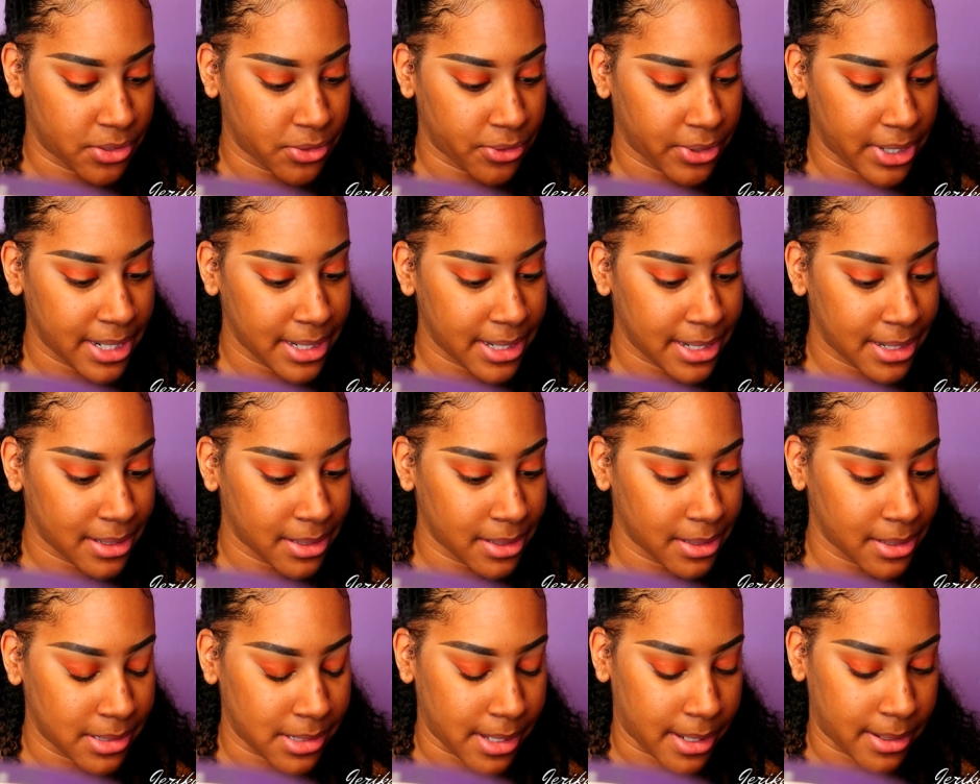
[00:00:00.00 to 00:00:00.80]
Stranded
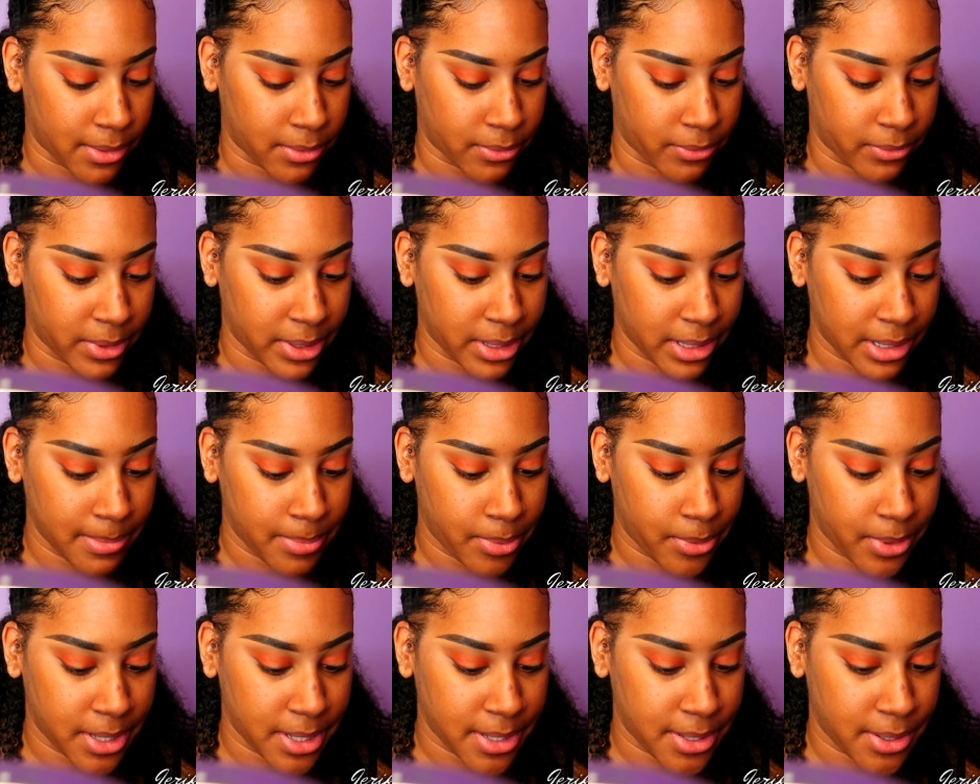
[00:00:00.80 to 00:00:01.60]
looks like a really
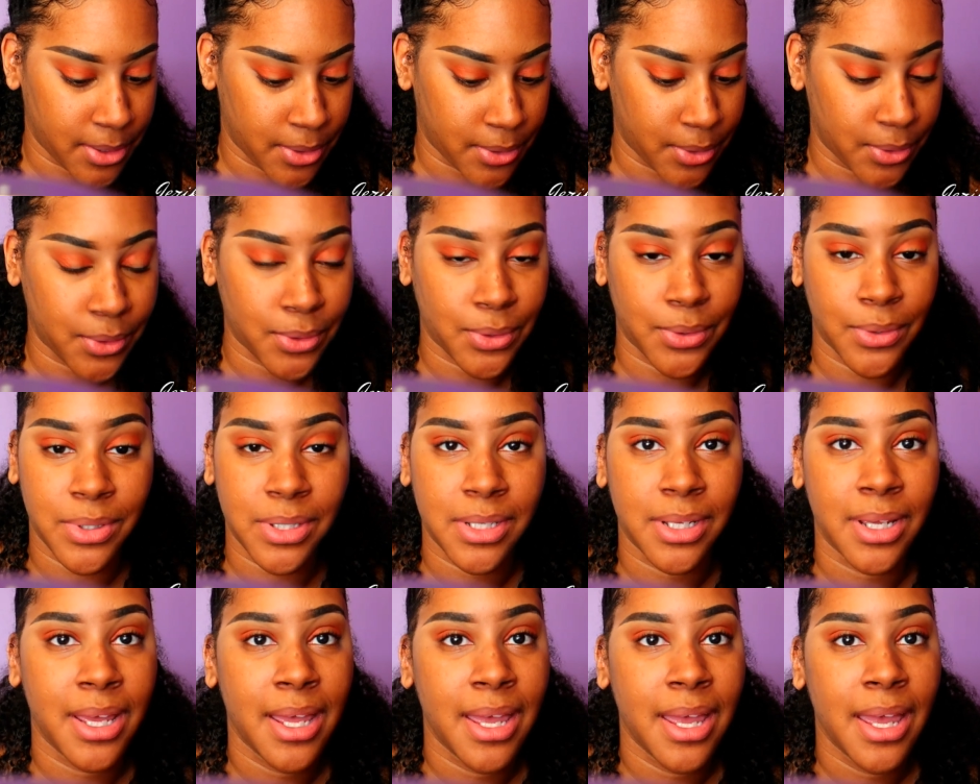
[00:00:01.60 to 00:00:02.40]
pretty gold.
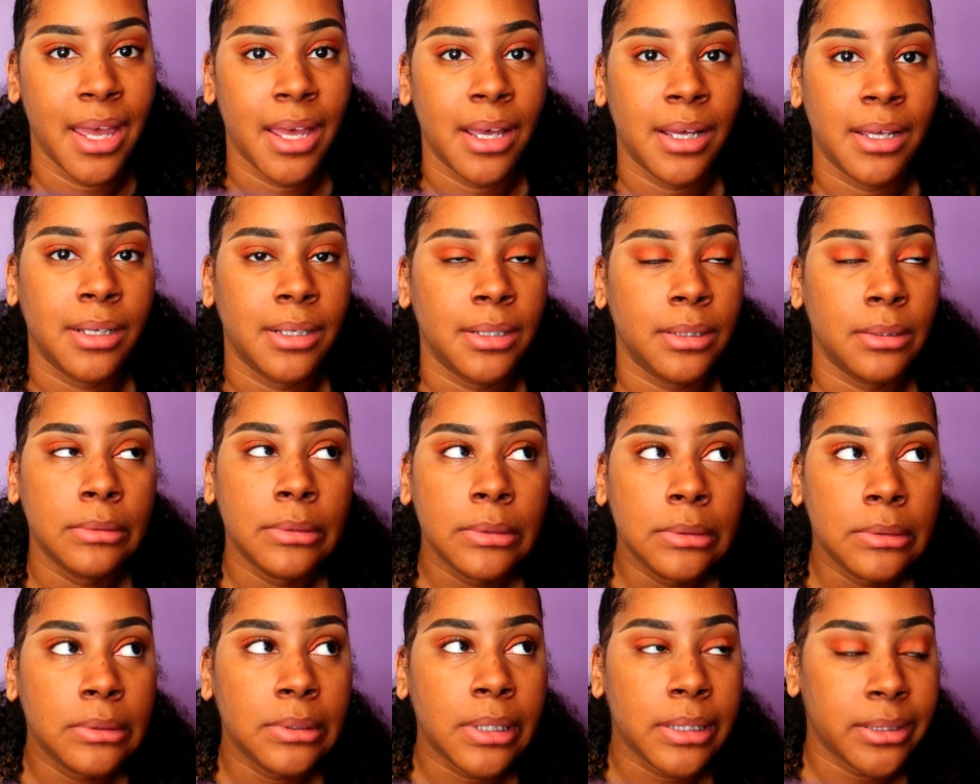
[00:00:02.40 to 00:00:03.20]

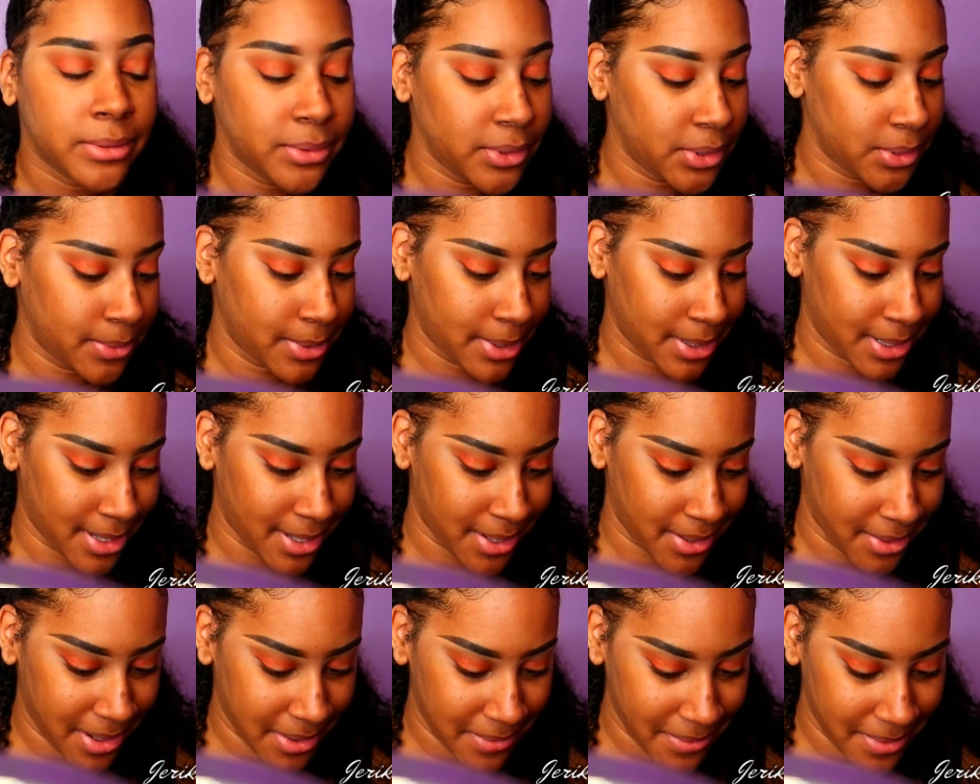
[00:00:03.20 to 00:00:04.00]
Ooh, I don't know what
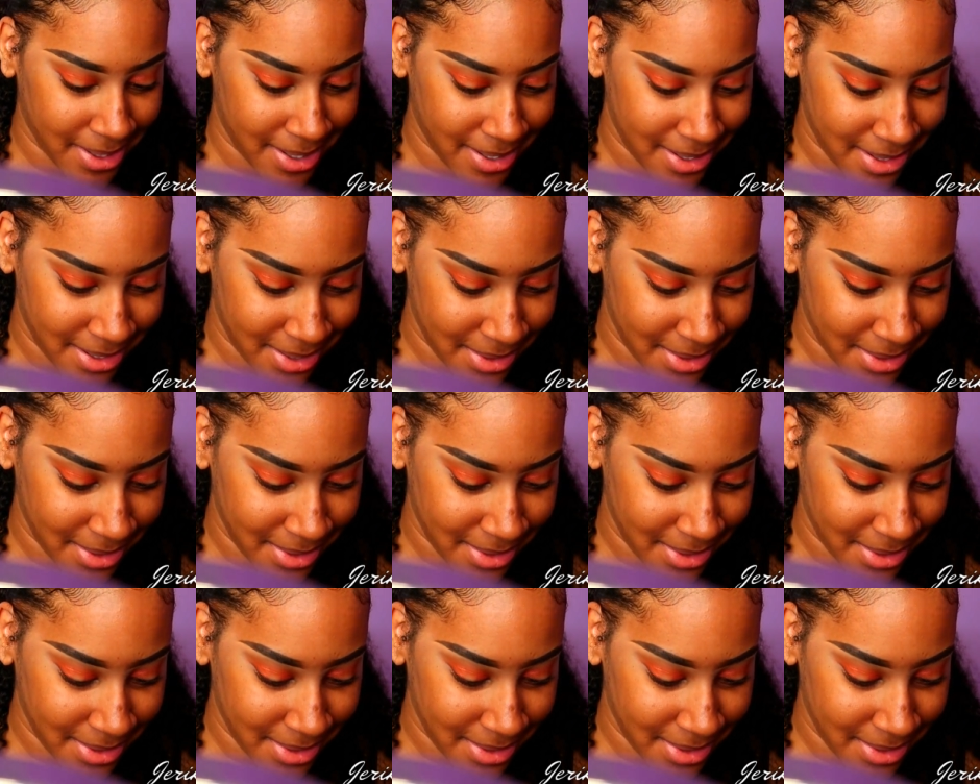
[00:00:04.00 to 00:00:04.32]
color I want to